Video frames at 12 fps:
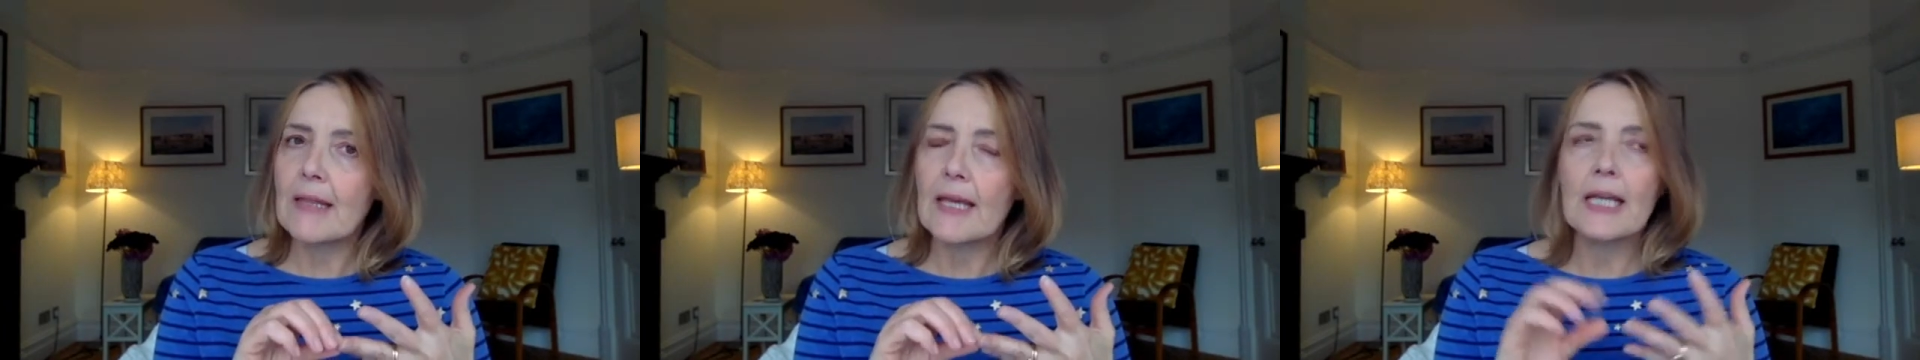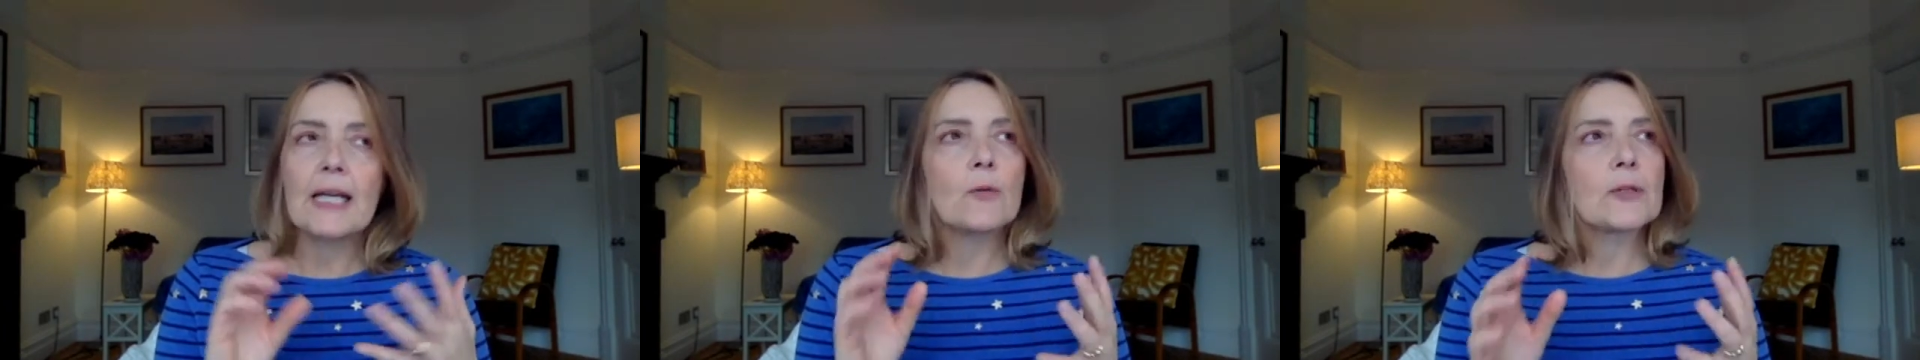They
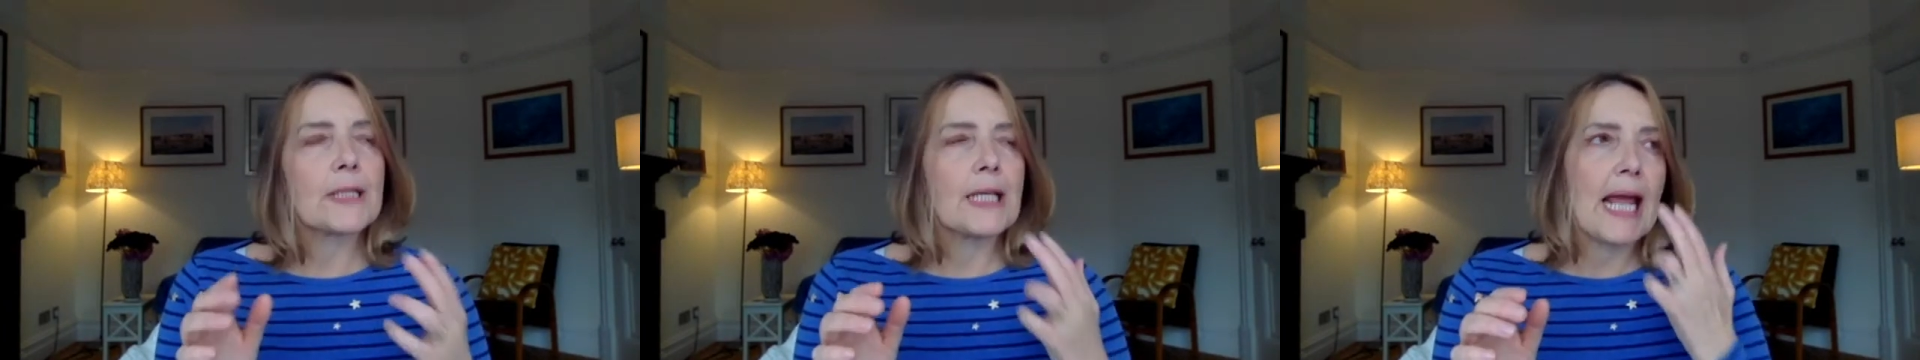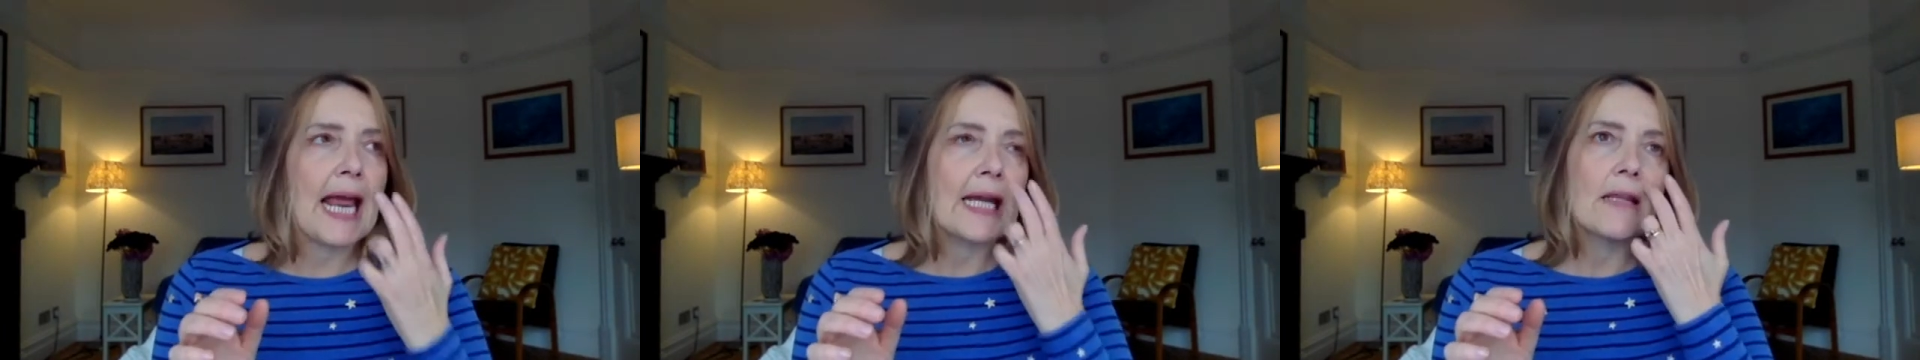cannot
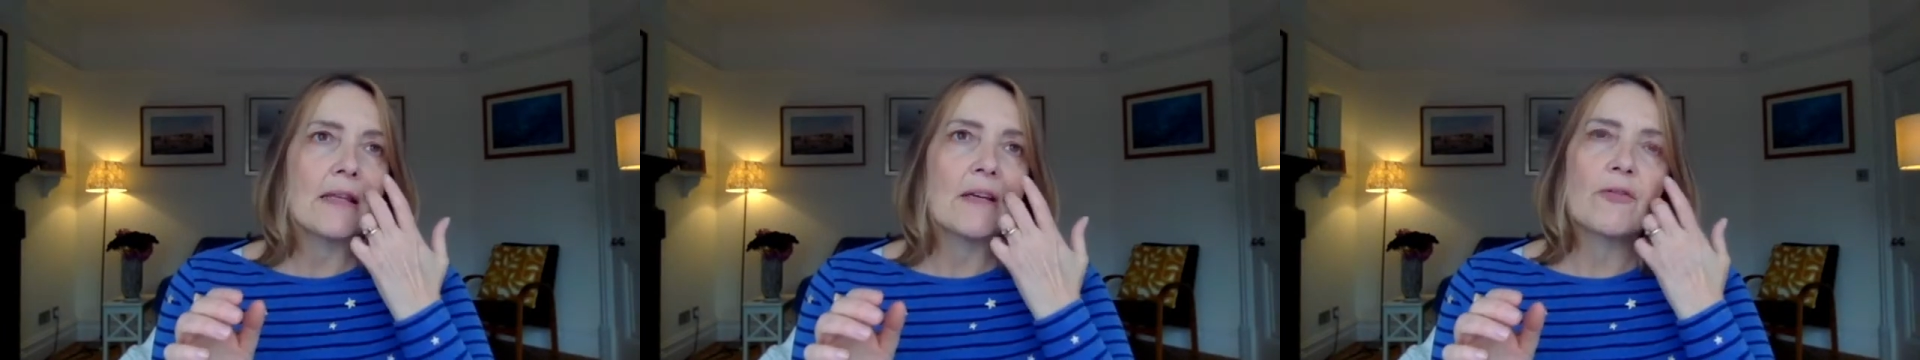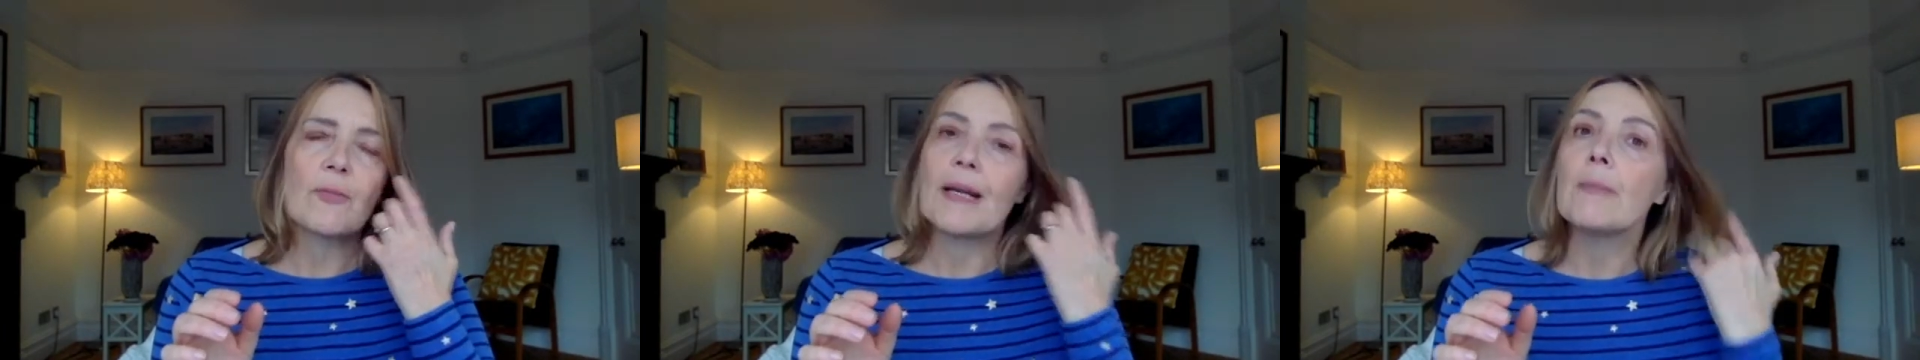see anything
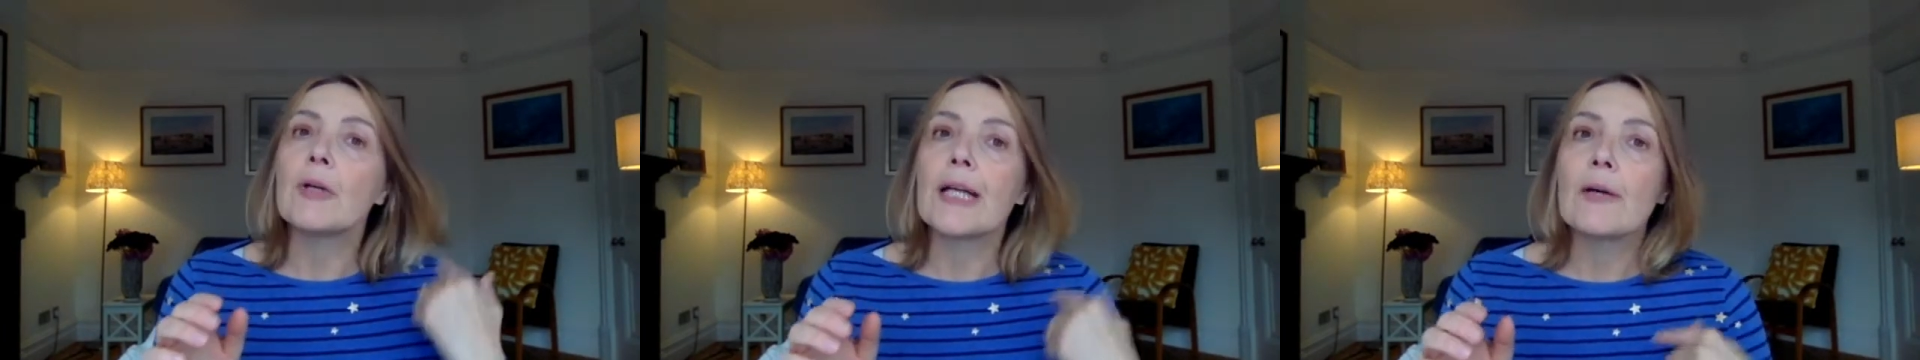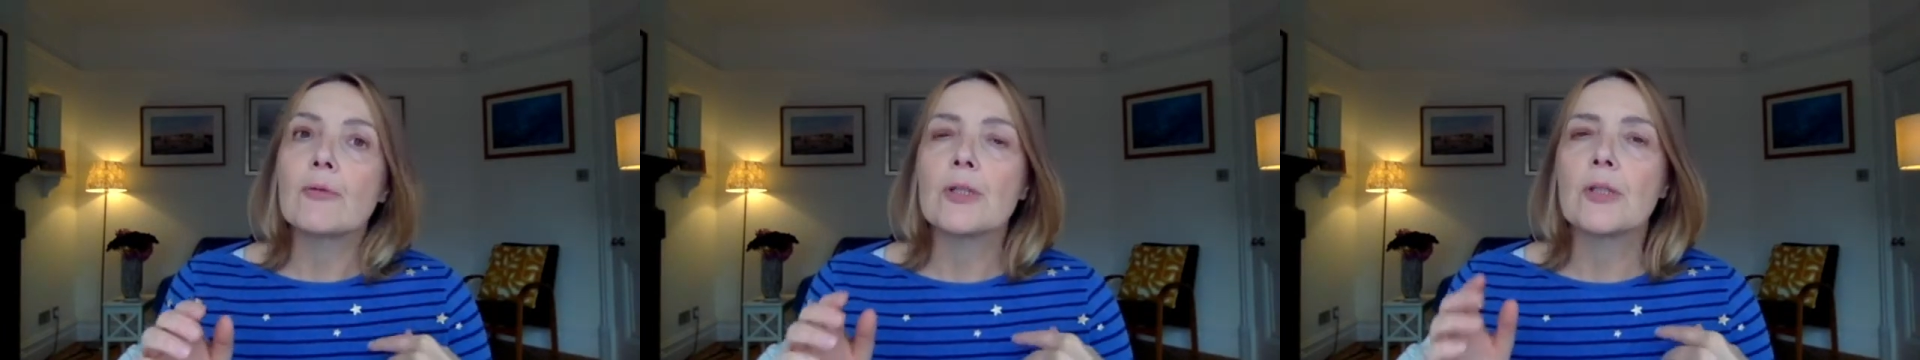from anybody
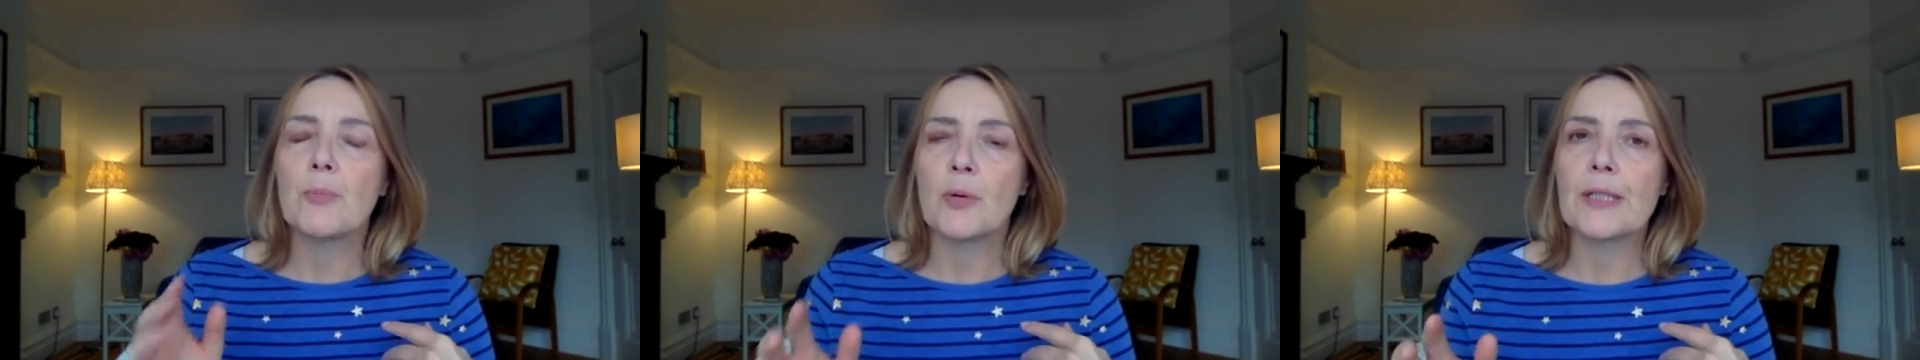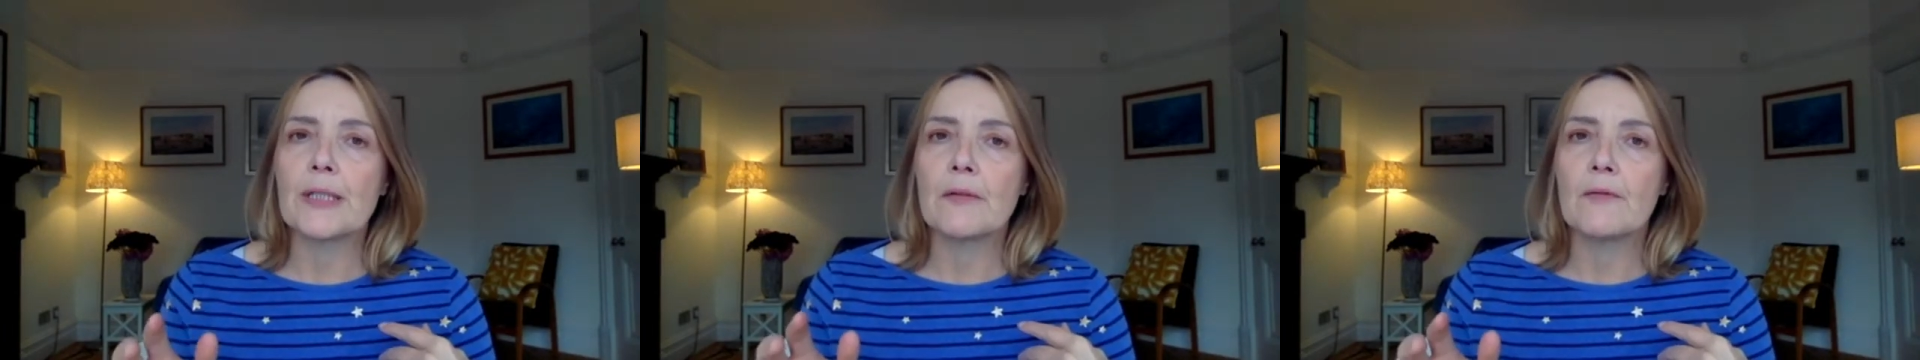else's
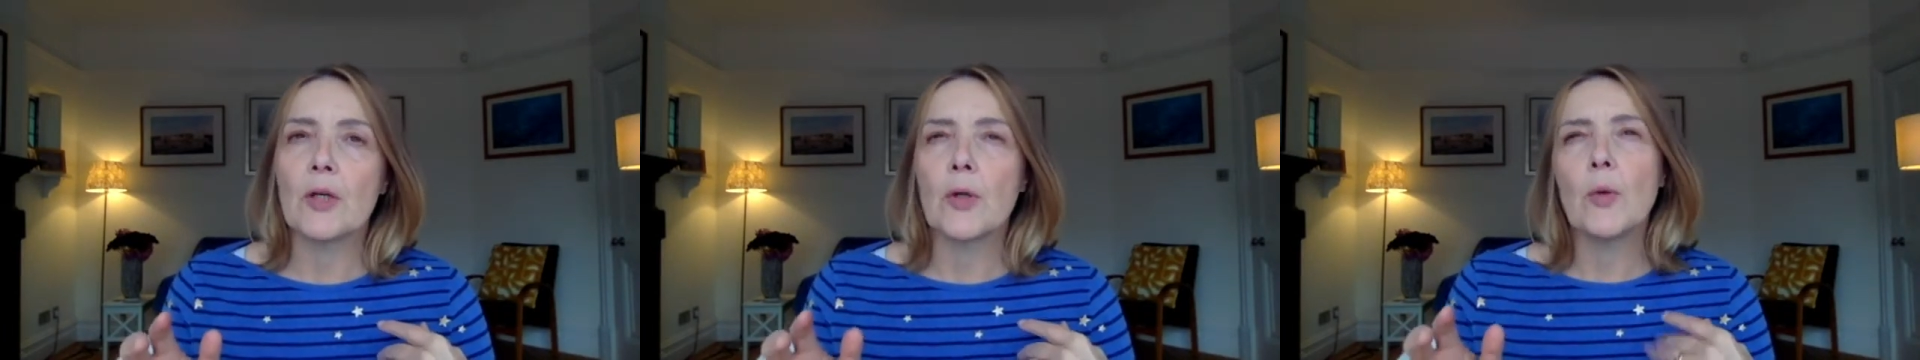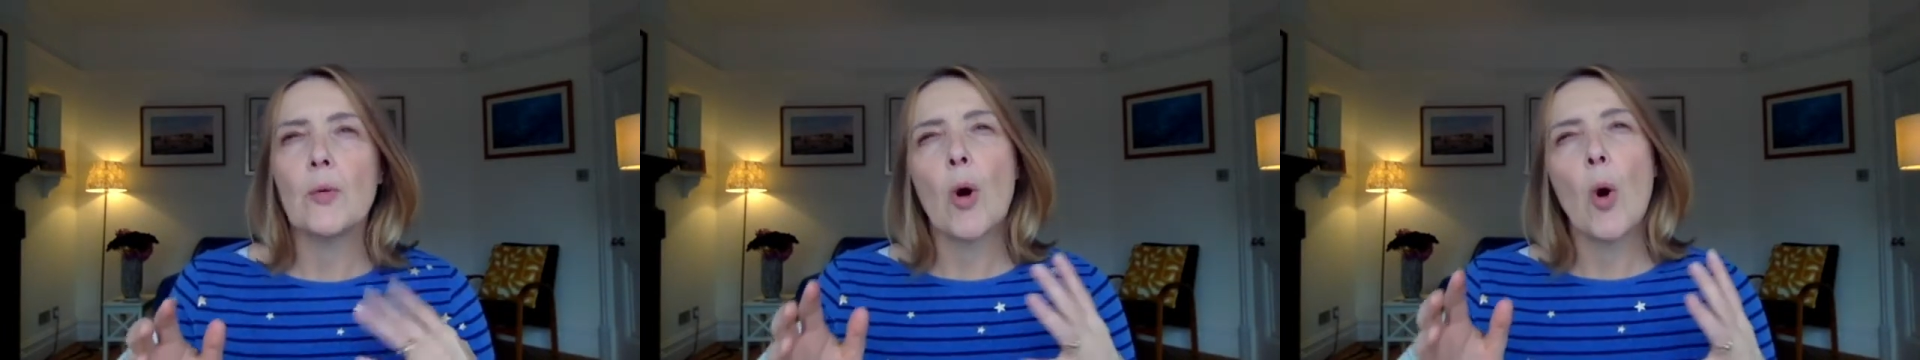point of view,